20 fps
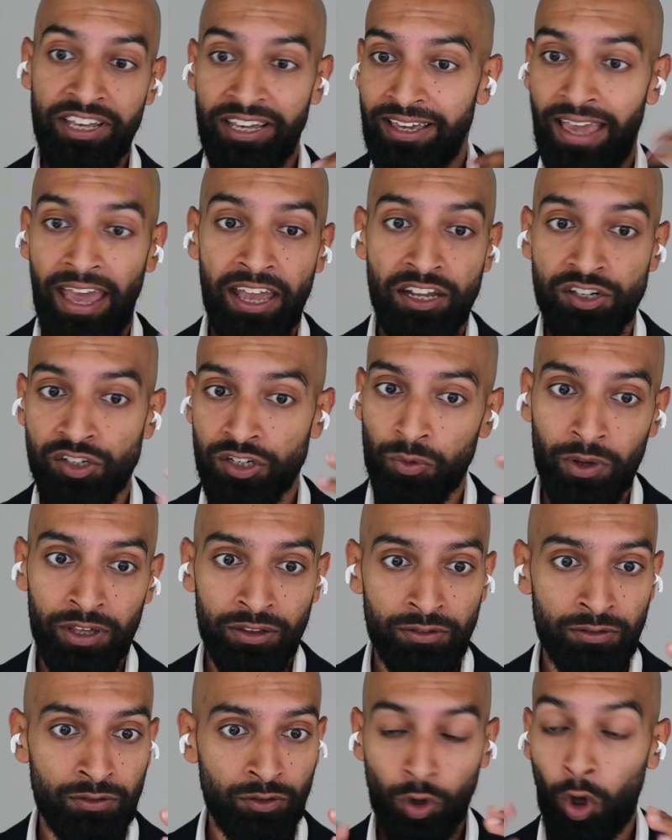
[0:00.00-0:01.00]
engaging
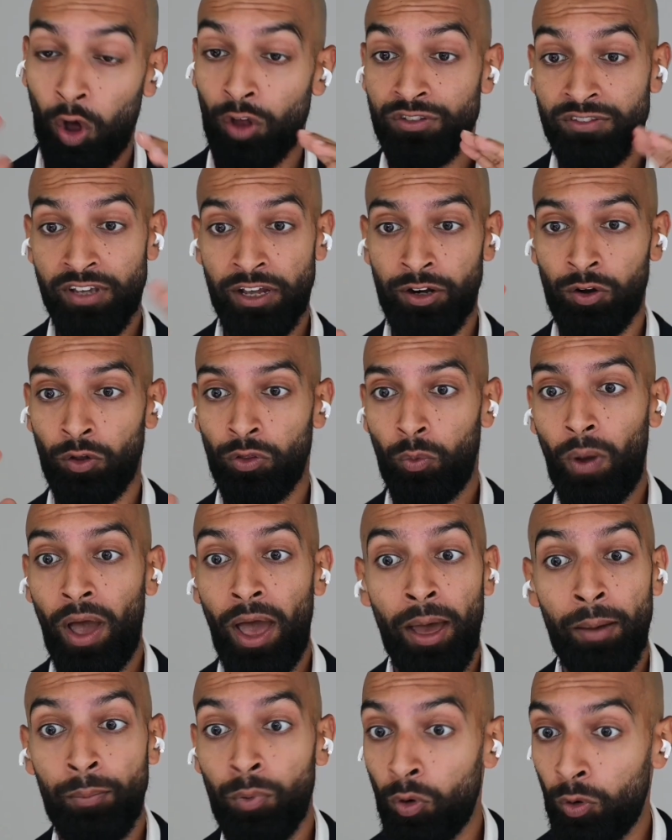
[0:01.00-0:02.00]
with content on the
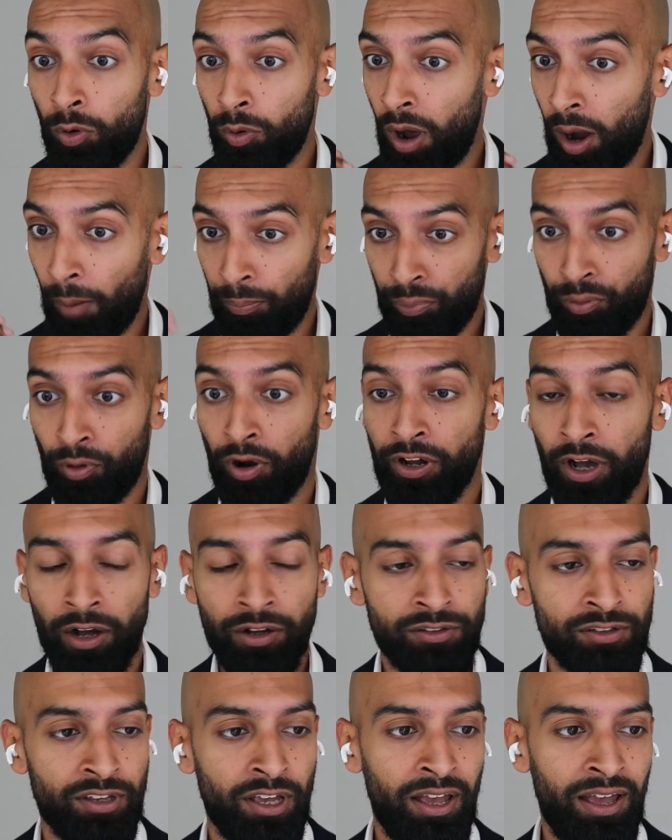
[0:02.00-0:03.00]
web or a
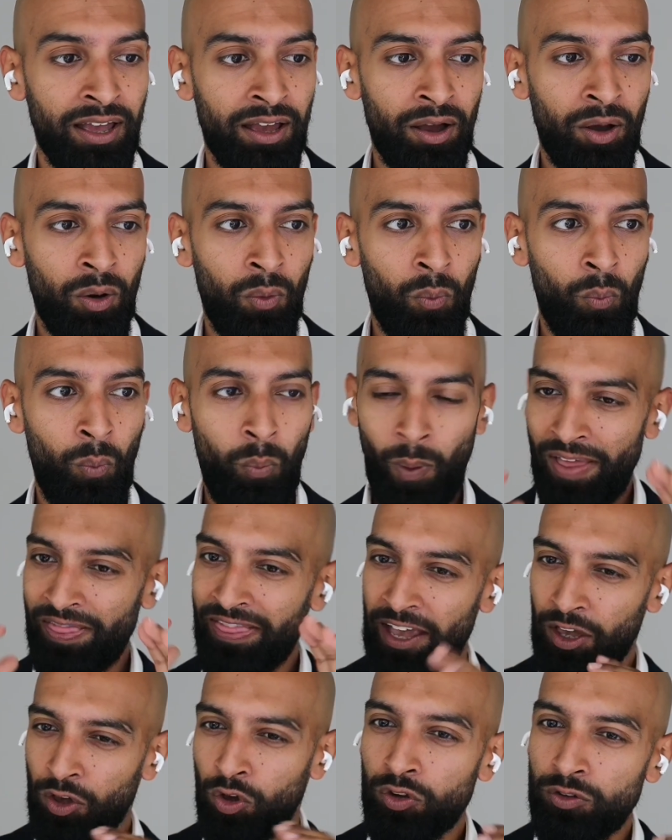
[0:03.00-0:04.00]
product when
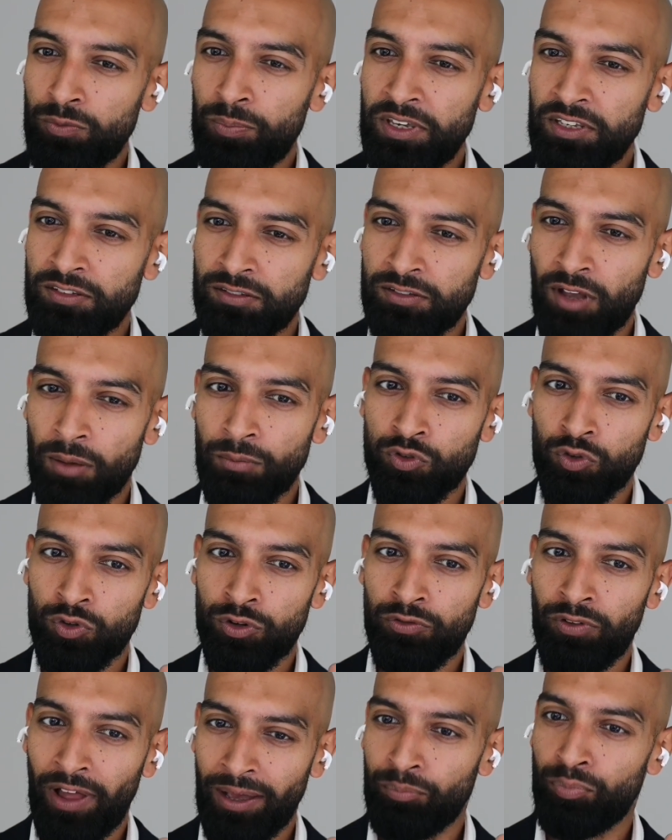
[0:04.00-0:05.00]
there could be some sort
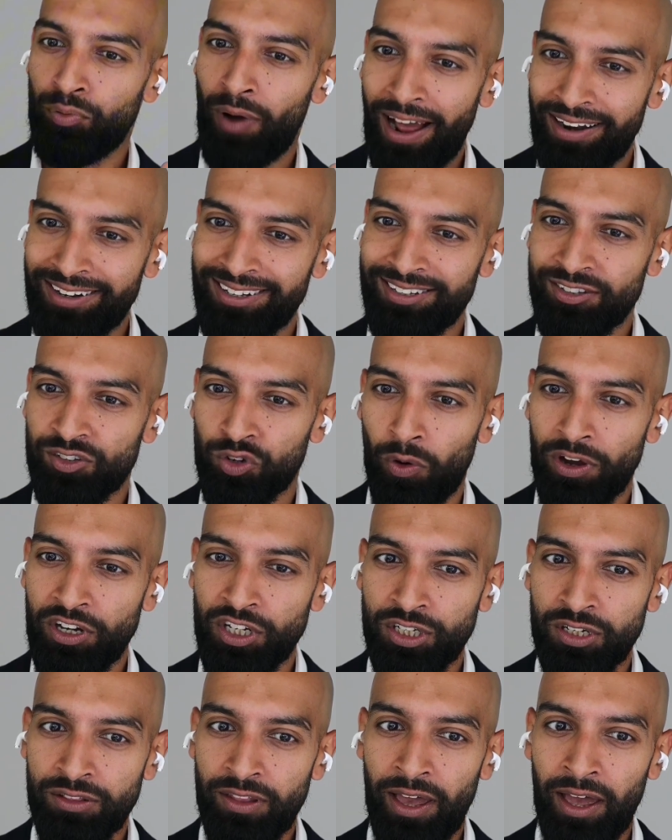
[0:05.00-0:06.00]
of like brand
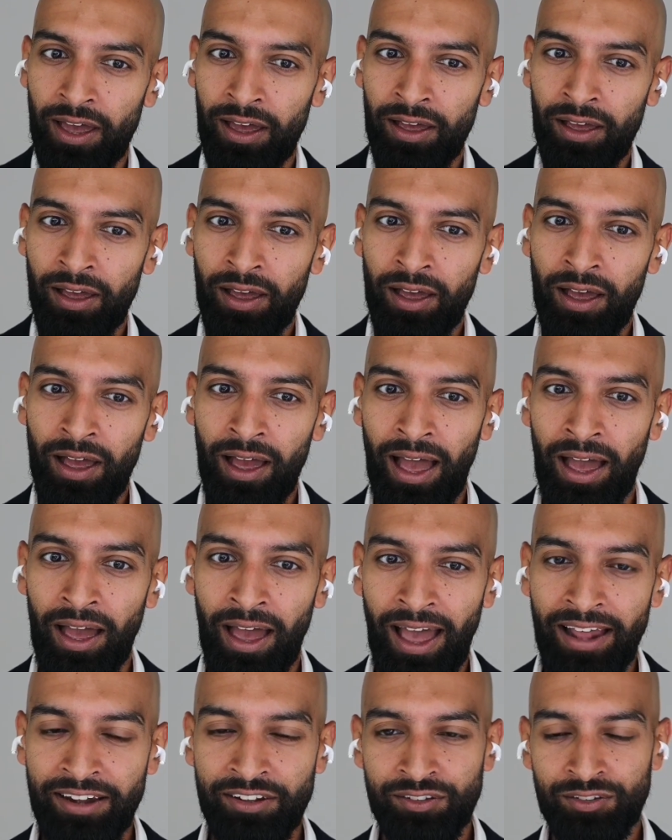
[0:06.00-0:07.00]
integration there.
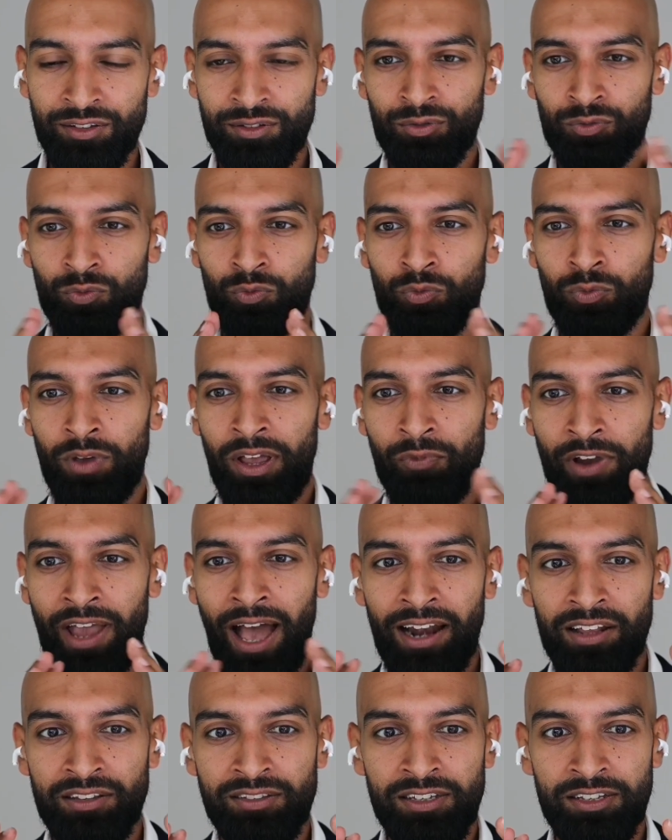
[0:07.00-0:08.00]
And in
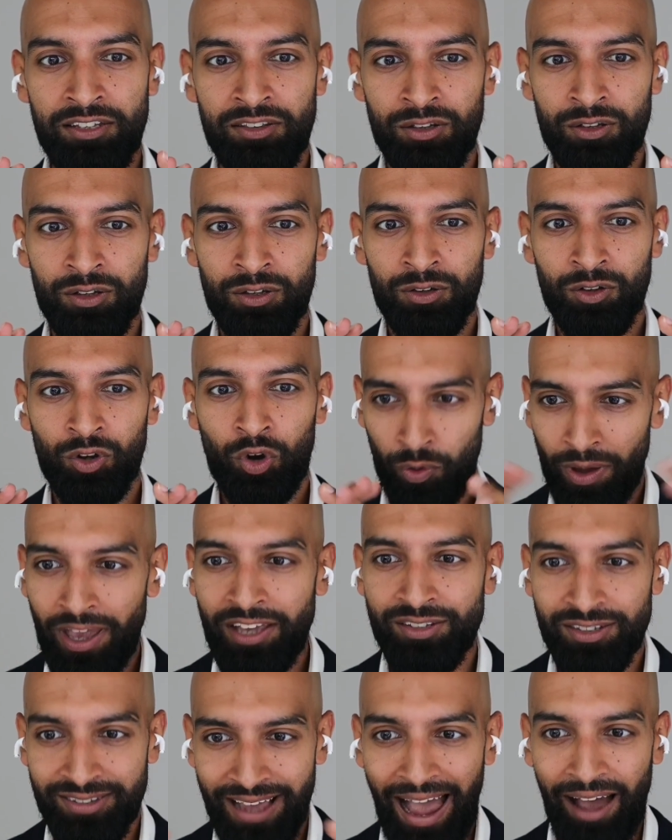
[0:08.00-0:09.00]
reality,
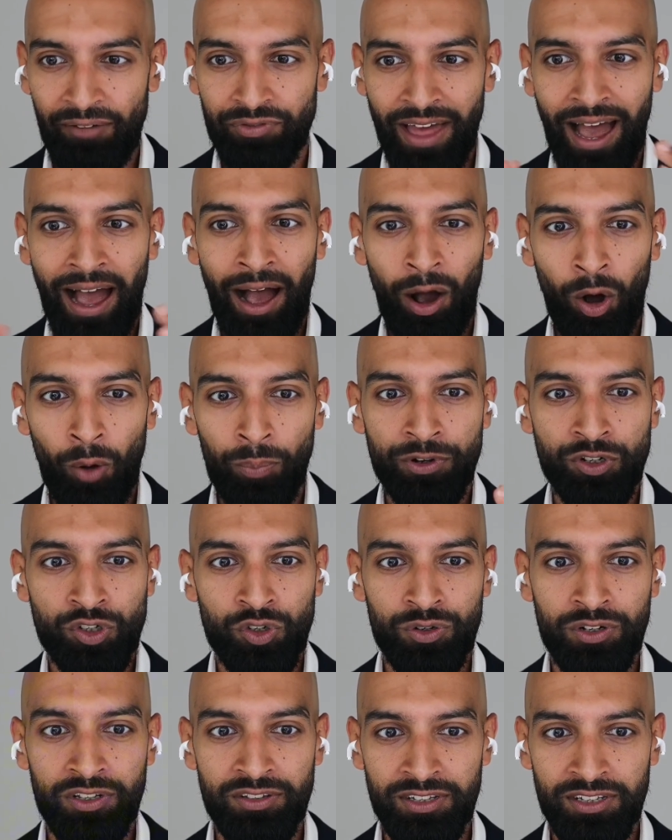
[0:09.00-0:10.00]
creators have that
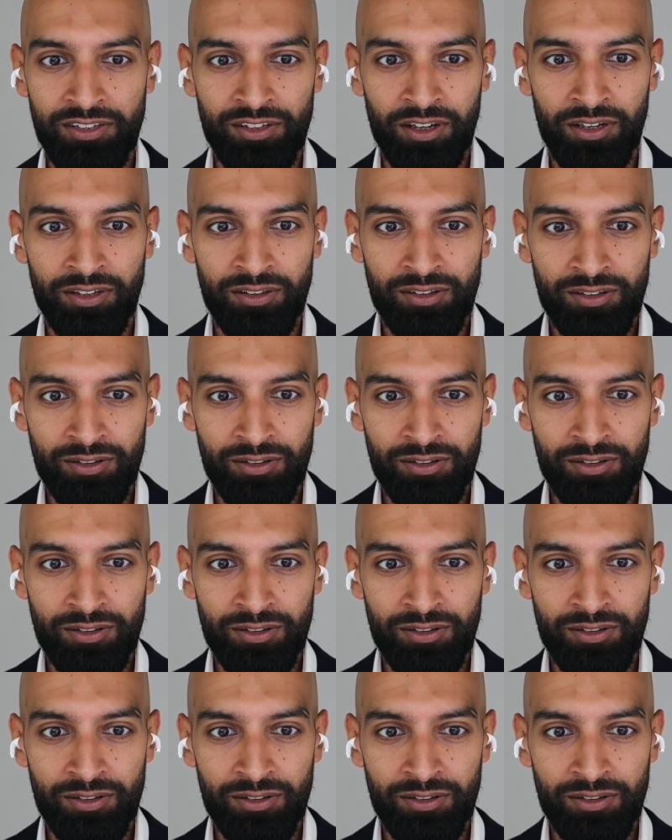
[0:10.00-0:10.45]
opportunity to